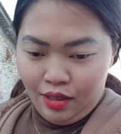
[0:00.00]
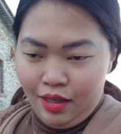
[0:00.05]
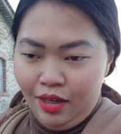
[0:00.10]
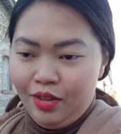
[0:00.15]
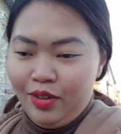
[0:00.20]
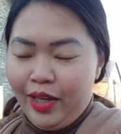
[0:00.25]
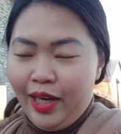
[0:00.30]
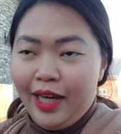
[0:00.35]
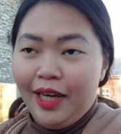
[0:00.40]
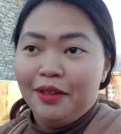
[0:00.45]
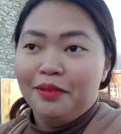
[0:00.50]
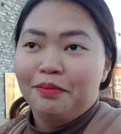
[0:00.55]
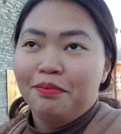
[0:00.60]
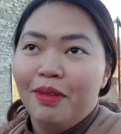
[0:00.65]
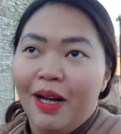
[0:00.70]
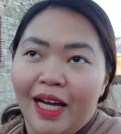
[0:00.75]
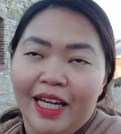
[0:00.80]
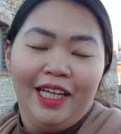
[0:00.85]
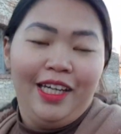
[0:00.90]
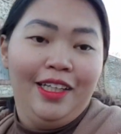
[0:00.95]
Okay,
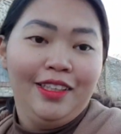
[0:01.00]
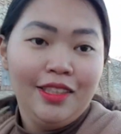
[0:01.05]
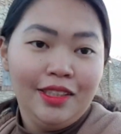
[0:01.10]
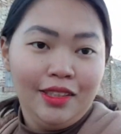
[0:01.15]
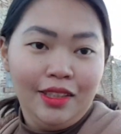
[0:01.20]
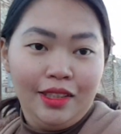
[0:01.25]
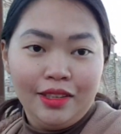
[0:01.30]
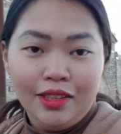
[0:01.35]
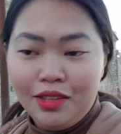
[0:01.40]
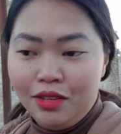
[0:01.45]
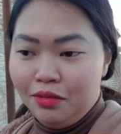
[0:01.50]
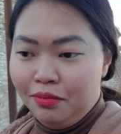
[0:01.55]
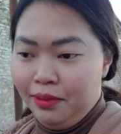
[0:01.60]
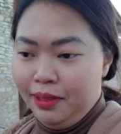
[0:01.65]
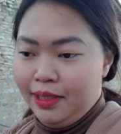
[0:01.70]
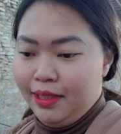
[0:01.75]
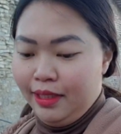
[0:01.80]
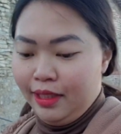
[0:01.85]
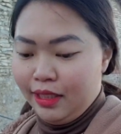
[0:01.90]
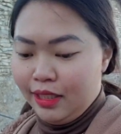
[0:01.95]
I hate stairs to be
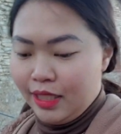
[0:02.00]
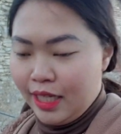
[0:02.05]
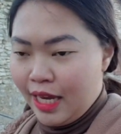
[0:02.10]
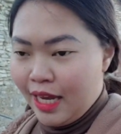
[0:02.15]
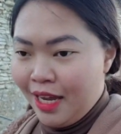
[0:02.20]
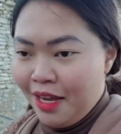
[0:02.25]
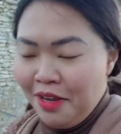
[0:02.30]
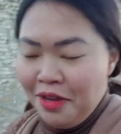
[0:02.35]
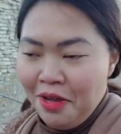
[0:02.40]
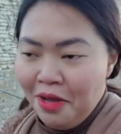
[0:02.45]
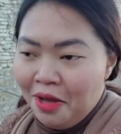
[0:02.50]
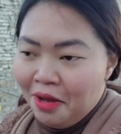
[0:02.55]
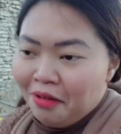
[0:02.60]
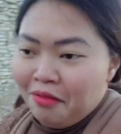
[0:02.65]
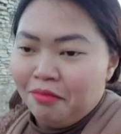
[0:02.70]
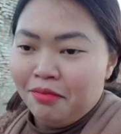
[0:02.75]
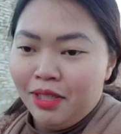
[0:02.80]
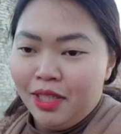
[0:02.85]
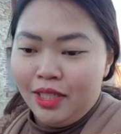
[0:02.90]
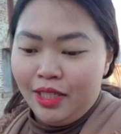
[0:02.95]
honest,
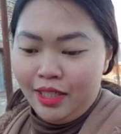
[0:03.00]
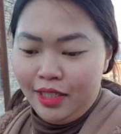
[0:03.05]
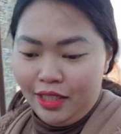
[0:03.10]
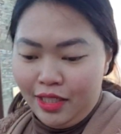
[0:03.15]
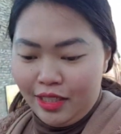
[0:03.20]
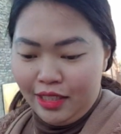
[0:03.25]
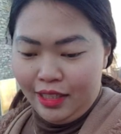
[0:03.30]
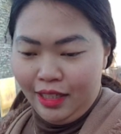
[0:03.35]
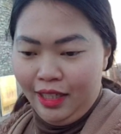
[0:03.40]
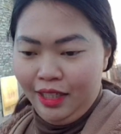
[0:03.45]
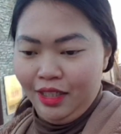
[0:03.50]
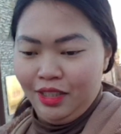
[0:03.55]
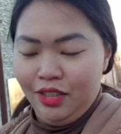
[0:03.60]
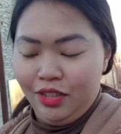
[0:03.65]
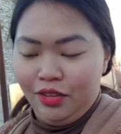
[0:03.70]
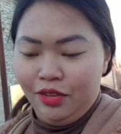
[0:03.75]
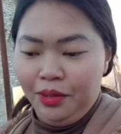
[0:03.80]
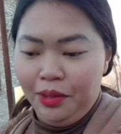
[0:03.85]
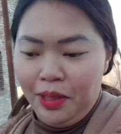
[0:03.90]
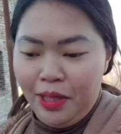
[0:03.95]
but you
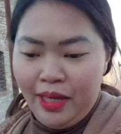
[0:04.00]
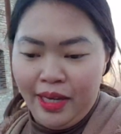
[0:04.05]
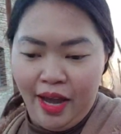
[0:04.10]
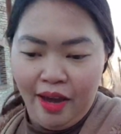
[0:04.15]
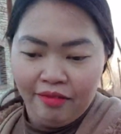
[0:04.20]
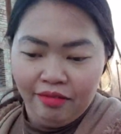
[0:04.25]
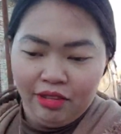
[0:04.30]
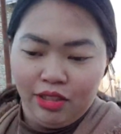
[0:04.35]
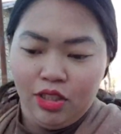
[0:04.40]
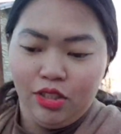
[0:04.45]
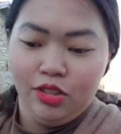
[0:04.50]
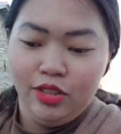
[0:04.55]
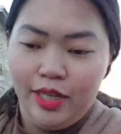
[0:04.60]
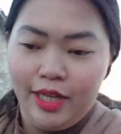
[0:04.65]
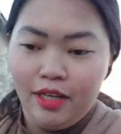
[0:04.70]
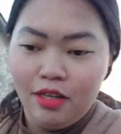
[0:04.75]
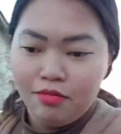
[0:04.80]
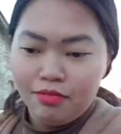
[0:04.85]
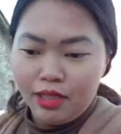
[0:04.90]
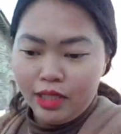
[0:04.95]
know, I haven't gone
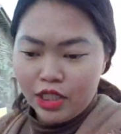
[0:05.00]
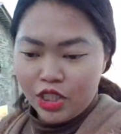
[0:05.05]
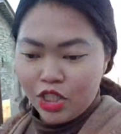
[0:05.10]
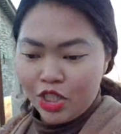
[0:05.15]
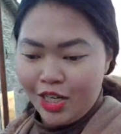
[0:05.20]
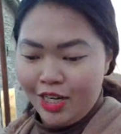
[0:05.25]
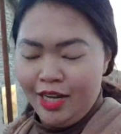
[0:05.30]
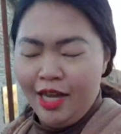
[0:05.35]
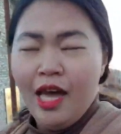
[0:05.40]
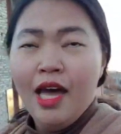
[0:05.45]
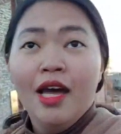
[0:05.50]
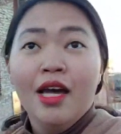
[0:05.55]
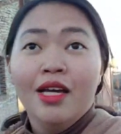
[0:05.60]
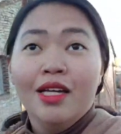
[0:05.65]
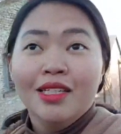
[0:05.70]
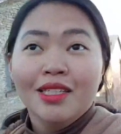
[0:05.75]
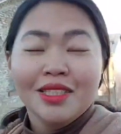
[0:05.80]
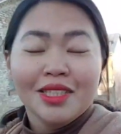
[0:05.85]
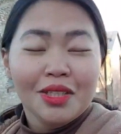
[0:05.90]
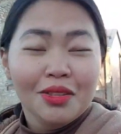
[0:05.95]
out much,
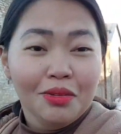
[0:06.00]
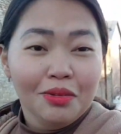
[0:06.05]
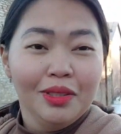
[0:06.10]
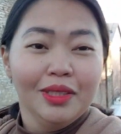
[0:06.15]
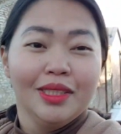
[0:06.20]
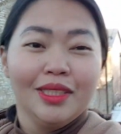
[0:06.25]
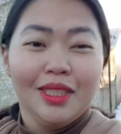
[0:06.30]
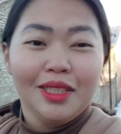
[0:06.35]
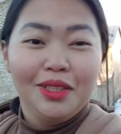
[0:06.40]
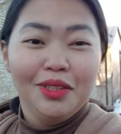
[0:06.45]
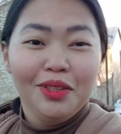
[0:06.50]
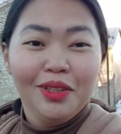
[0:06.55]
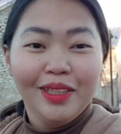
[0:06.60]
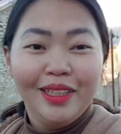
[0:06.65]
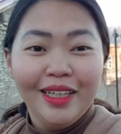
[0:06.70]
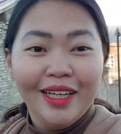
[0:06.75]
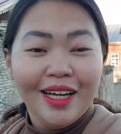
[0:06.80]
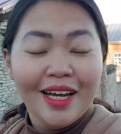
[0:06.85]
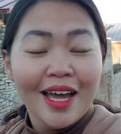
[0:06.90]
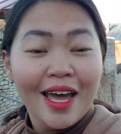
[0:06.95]
so it's a good
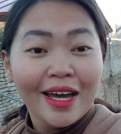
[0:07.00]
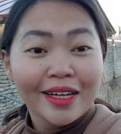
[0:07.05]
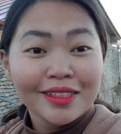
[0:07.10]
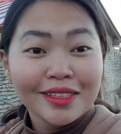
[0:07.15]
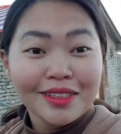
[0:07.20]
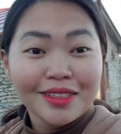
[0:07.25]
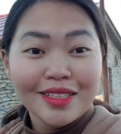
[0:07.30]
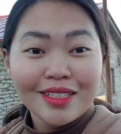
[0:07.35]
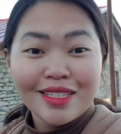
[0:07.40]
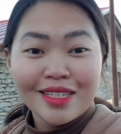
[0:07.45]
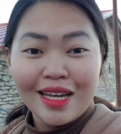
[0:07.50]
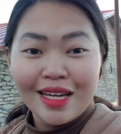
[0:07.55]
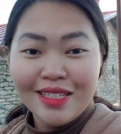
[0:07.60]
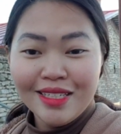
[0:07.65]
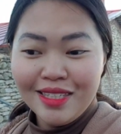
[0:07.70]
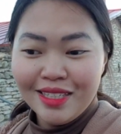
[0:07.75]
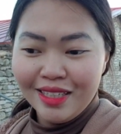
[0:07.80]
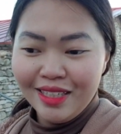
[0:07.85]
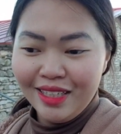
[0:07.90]
exercise, I